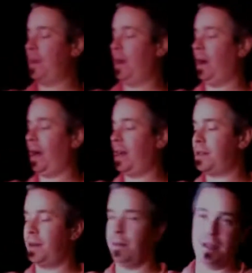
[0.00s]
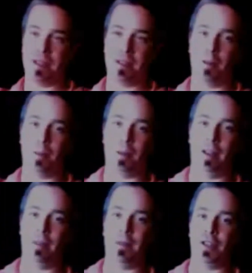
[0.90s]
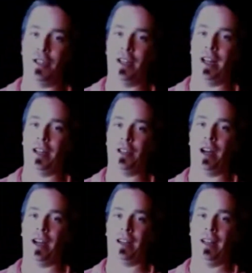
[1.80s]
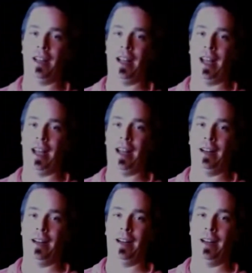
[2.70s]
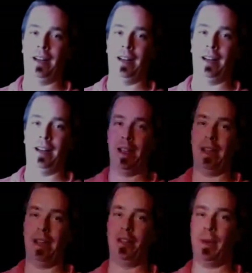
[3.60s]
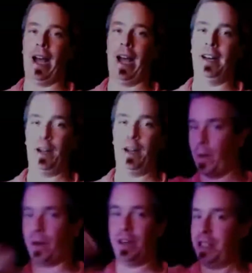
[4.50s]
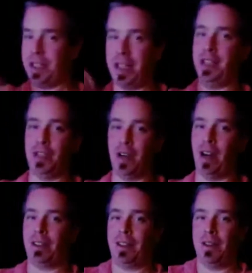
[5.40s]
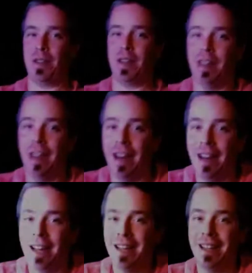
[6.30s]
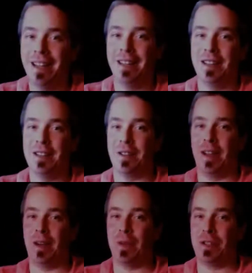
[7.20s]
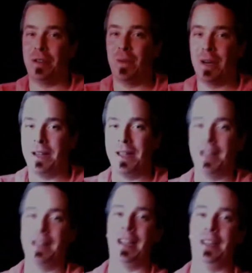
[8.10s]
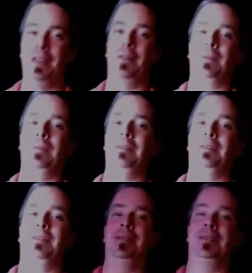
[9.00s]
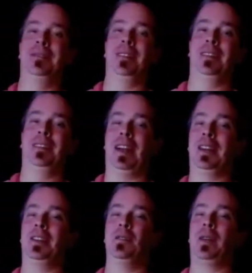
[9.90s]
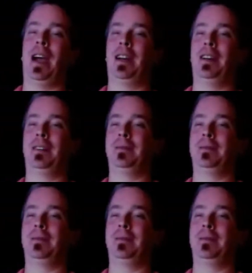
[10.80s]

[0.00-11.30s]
Okay, so Mrs. Hobo loves the shit out of chocolate, and she would hide in a corner and just eat chocolate if she could. So, like, what's your one thing that you kind of